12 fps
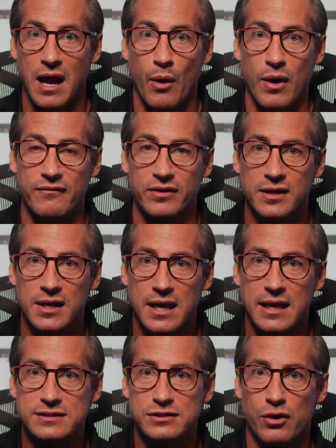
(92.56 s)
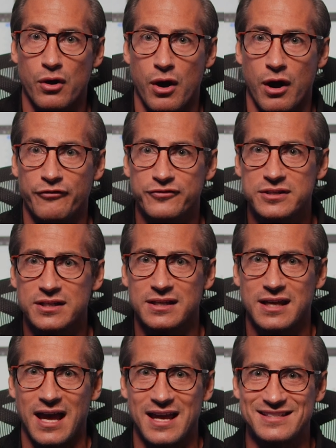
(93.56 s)
However, it's often the
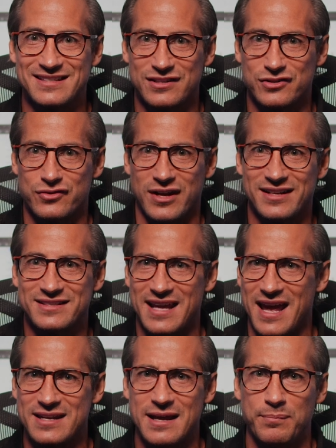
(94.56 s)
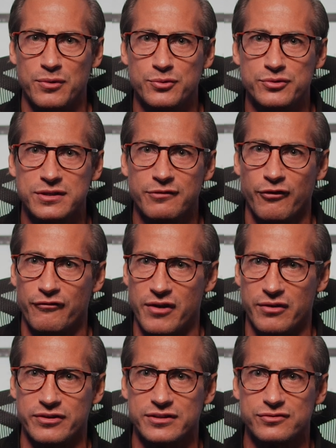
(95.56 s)
case that traders end up losing for
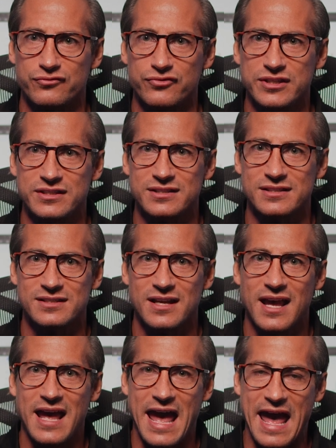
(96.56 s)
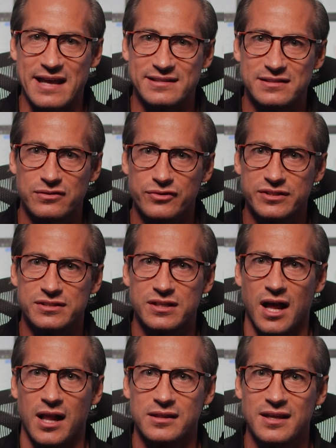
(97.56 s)
various reasons. As a
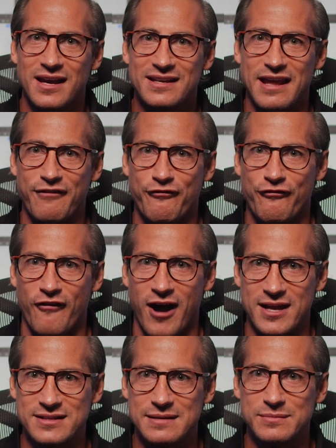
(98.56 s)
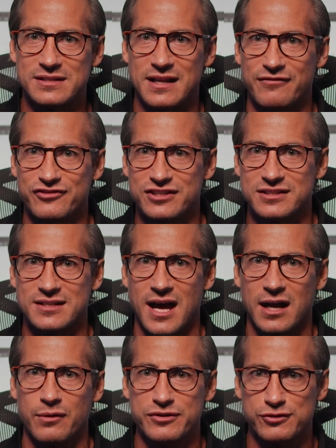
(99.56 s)
result, they find themselves
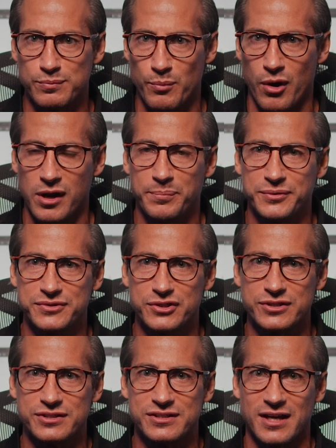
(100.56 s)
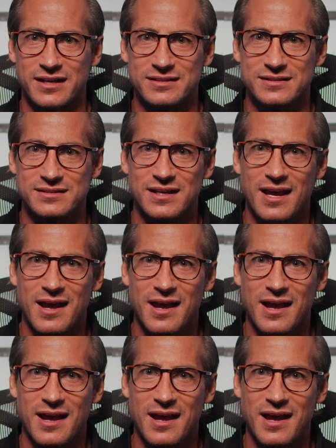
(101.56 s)
stuck with smaller position sizes,